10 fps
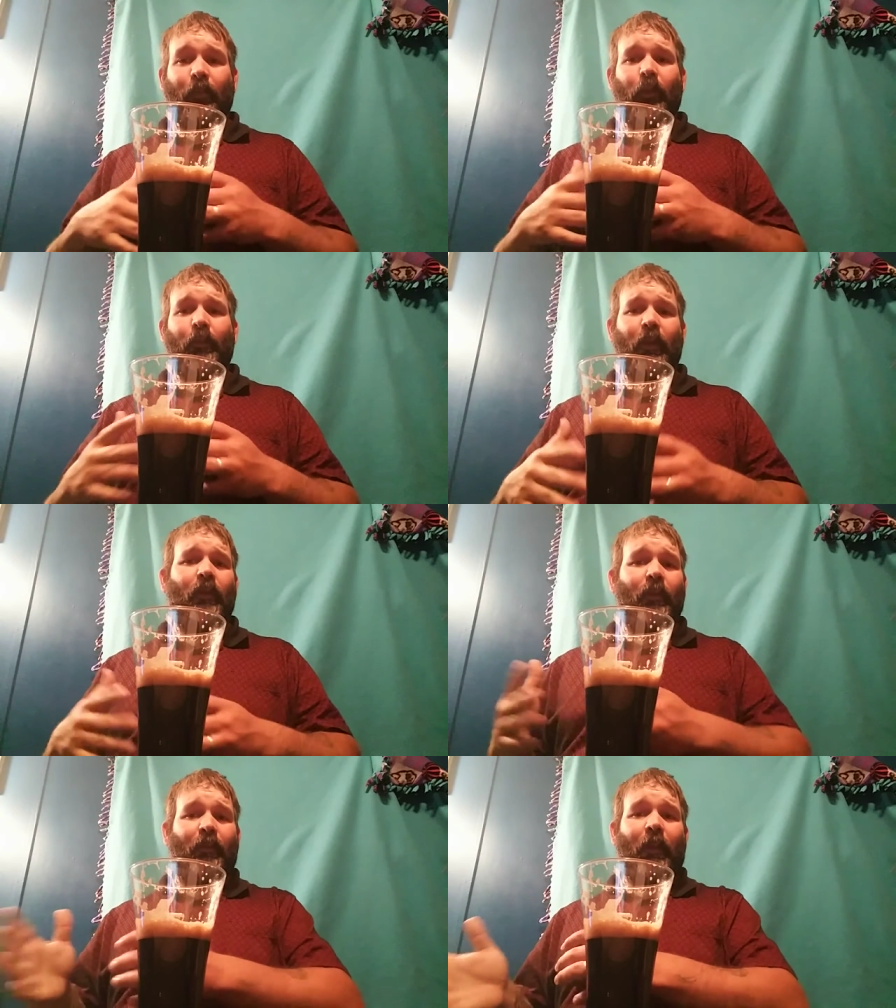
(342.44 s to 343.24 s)
Blue
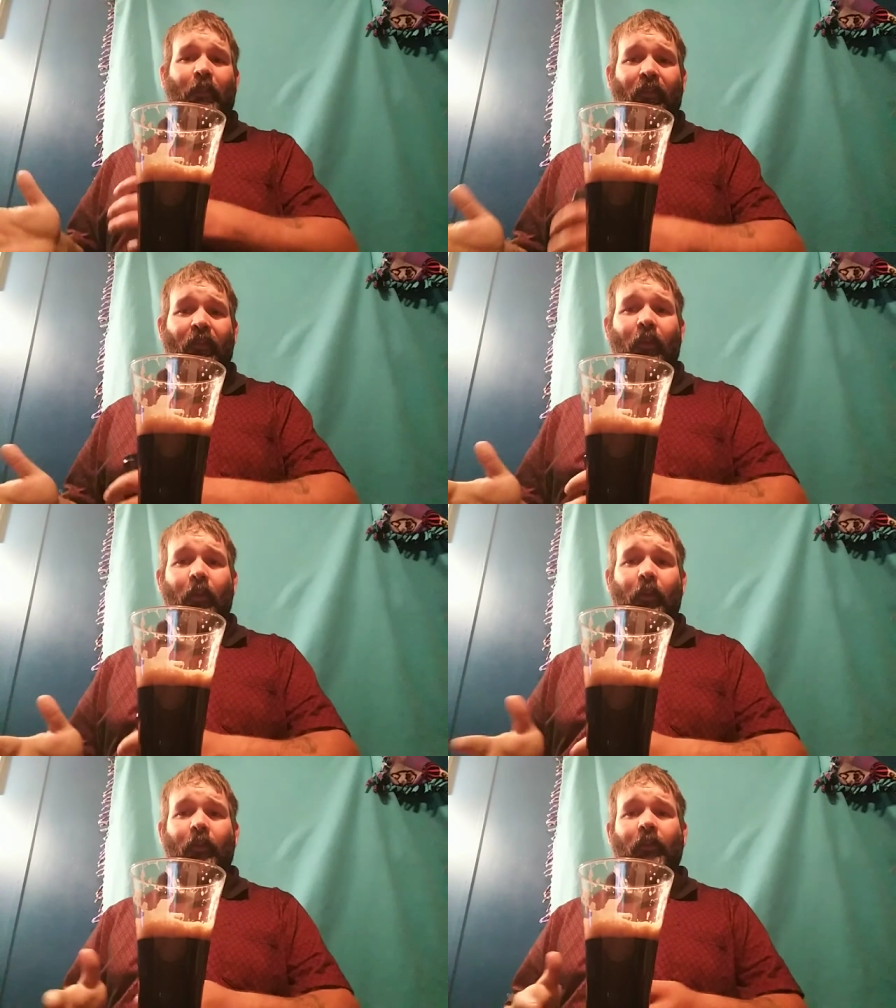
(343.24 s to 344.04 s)
Moon was my
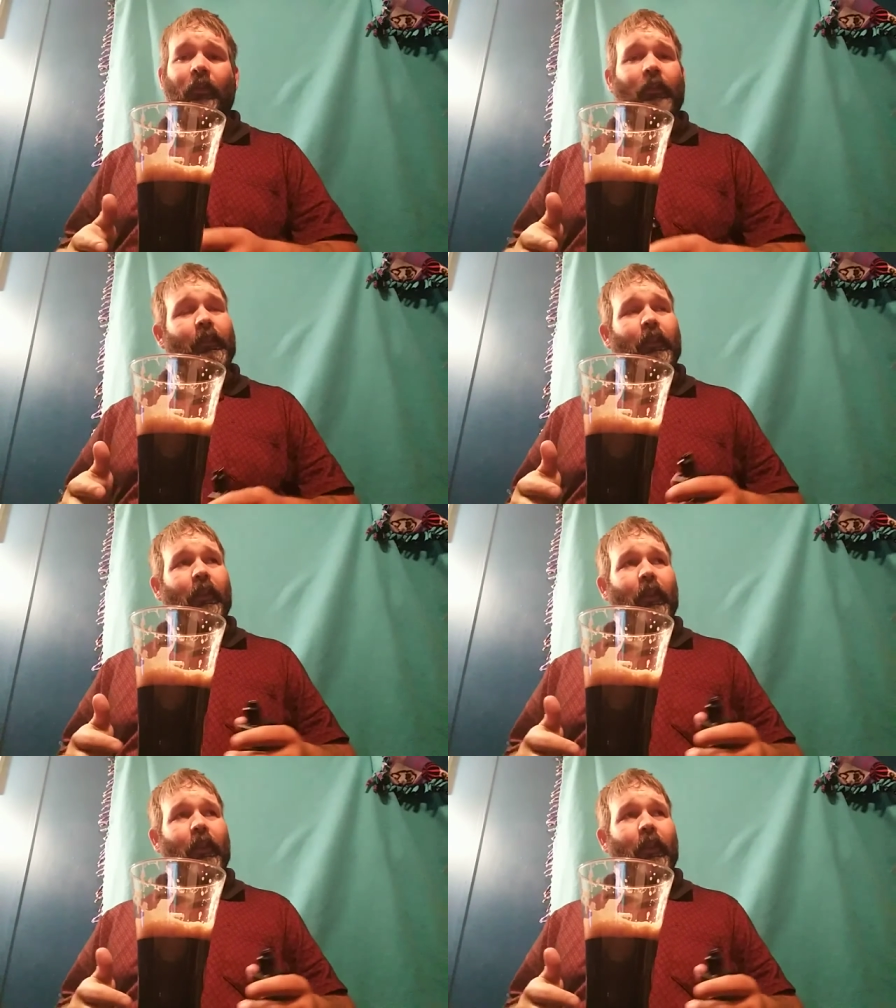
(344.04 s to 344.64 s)
preferred, and